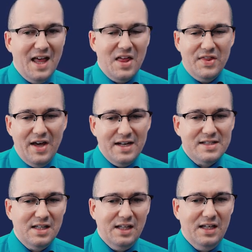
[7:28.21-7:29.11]
That's
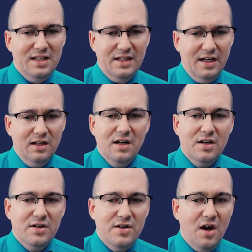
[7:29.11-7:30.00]
the key there.
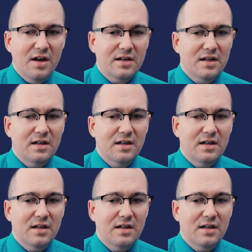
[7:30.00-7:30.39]
Not